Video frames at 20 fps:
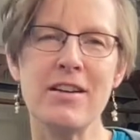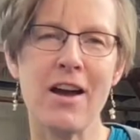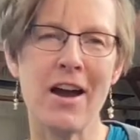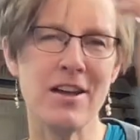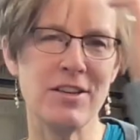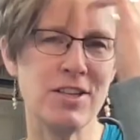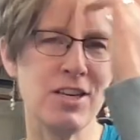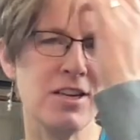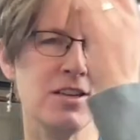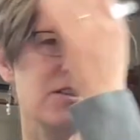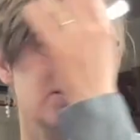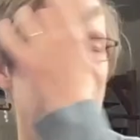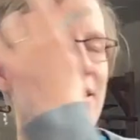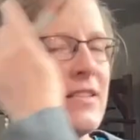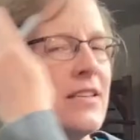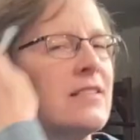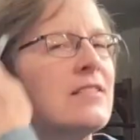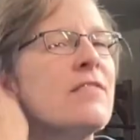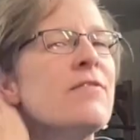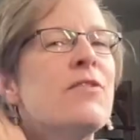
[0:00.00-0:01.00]
caution. She
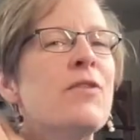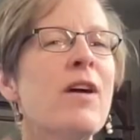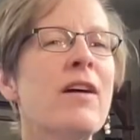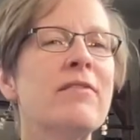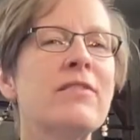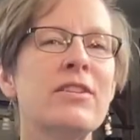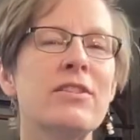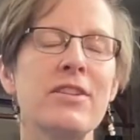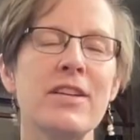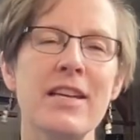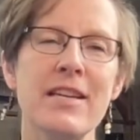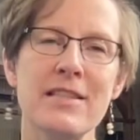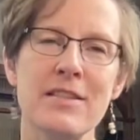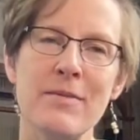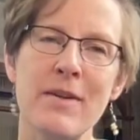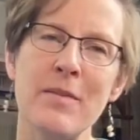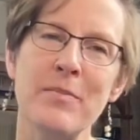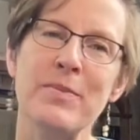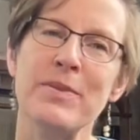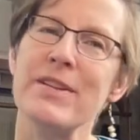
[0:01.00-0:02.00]
says, if you have little kids
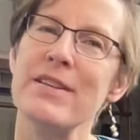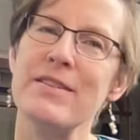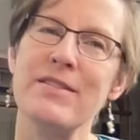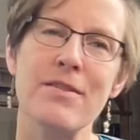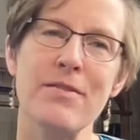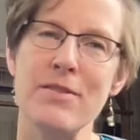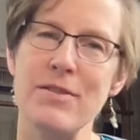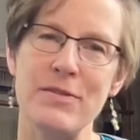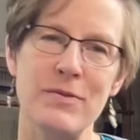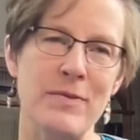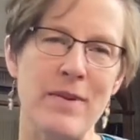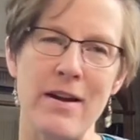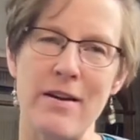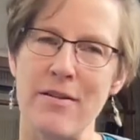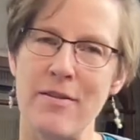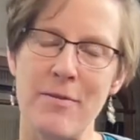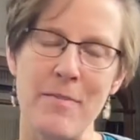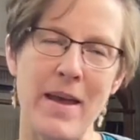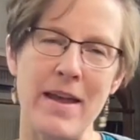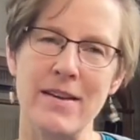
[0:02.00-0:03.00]
around, please don't use rare
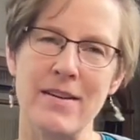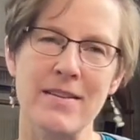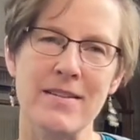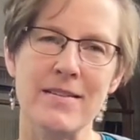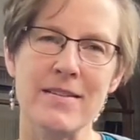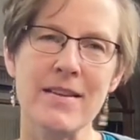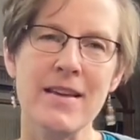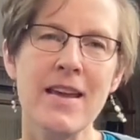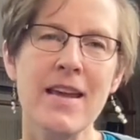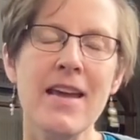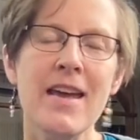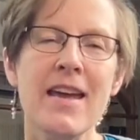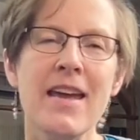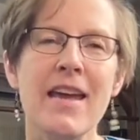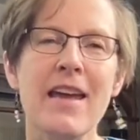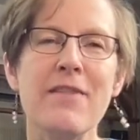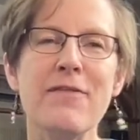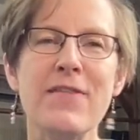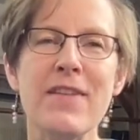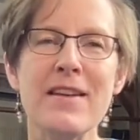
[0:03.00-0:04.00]
earth magnets.
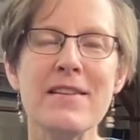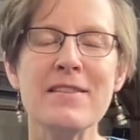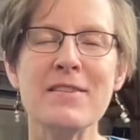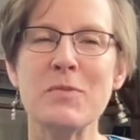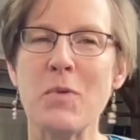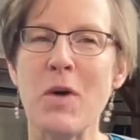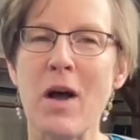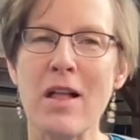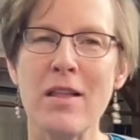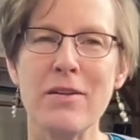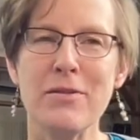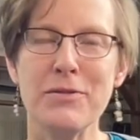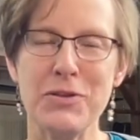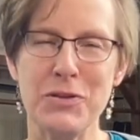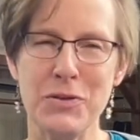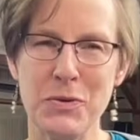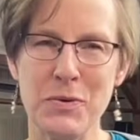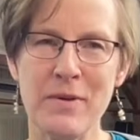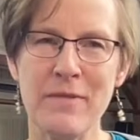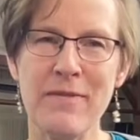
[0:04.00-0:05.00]
If they swallow
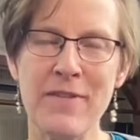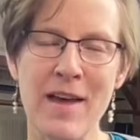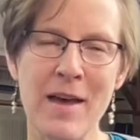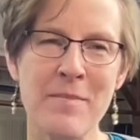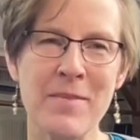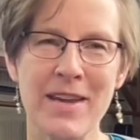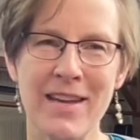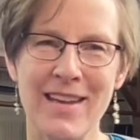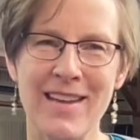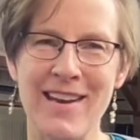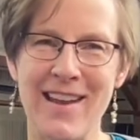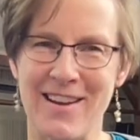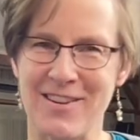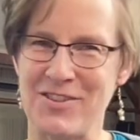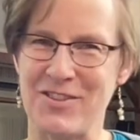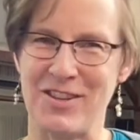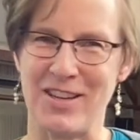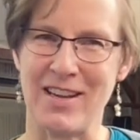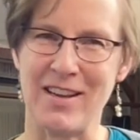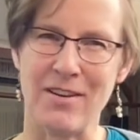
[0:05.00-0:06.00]
two of them, it can
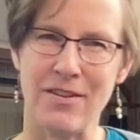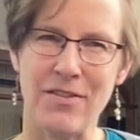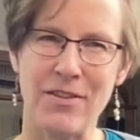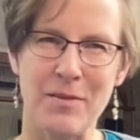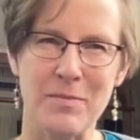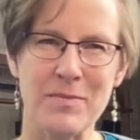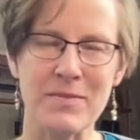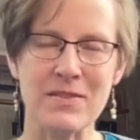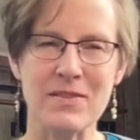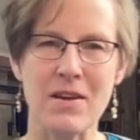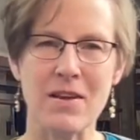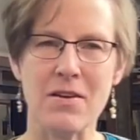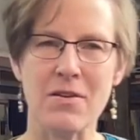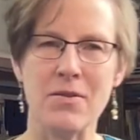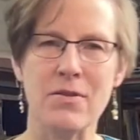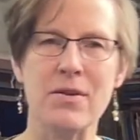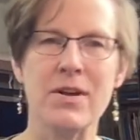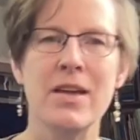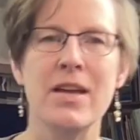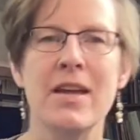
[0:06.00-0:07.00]
actually kill them.
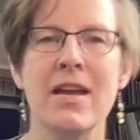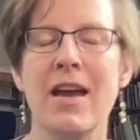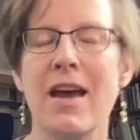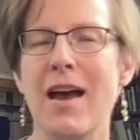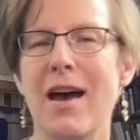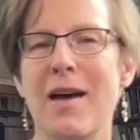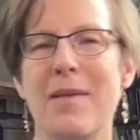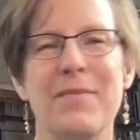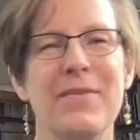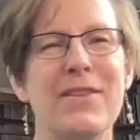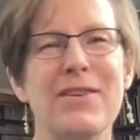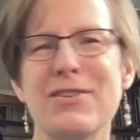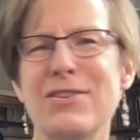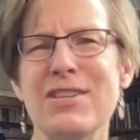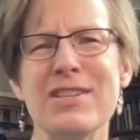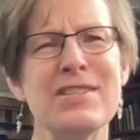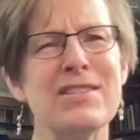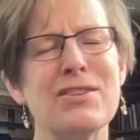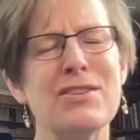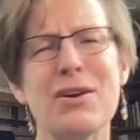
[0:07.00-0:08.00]
So they're
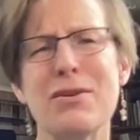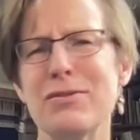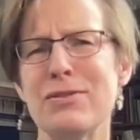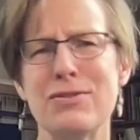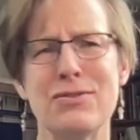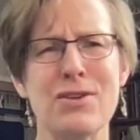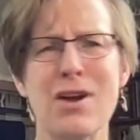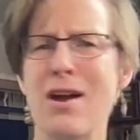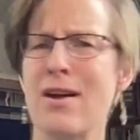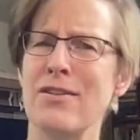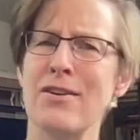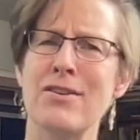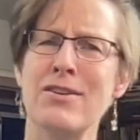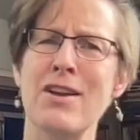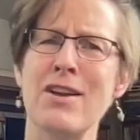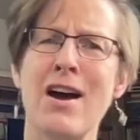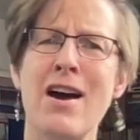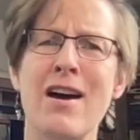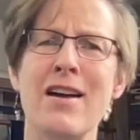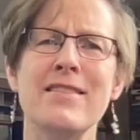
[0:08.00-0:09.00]
just so strong. They're
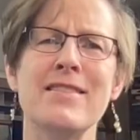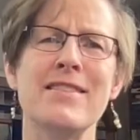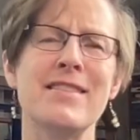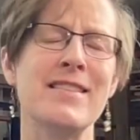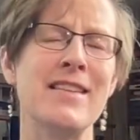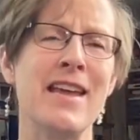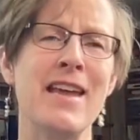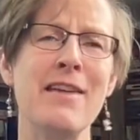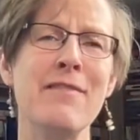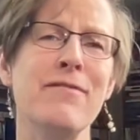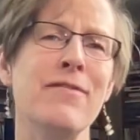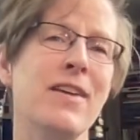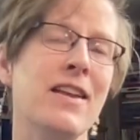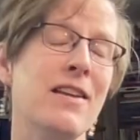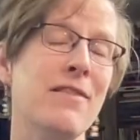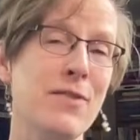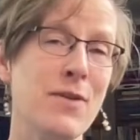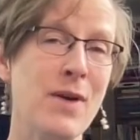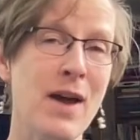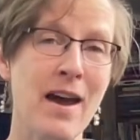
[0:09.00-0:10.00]
not safe. And
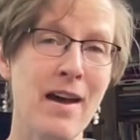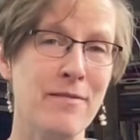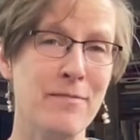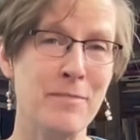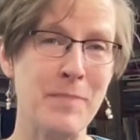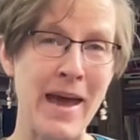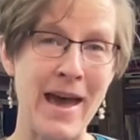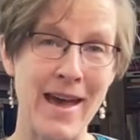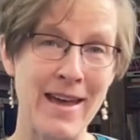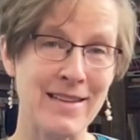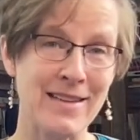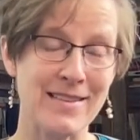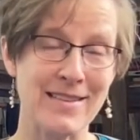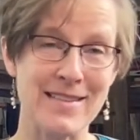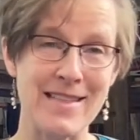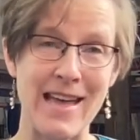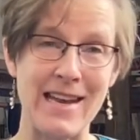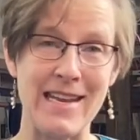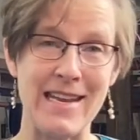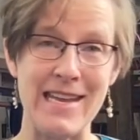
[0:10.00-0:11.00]
if you have pets
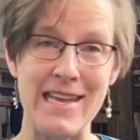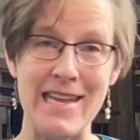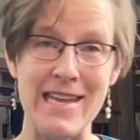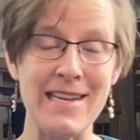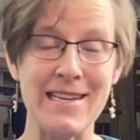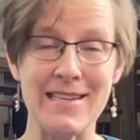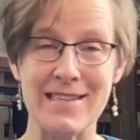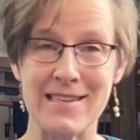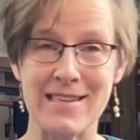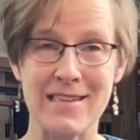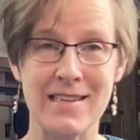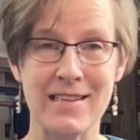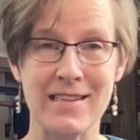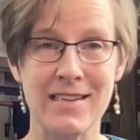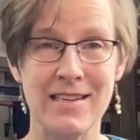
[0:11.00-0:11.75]
that eat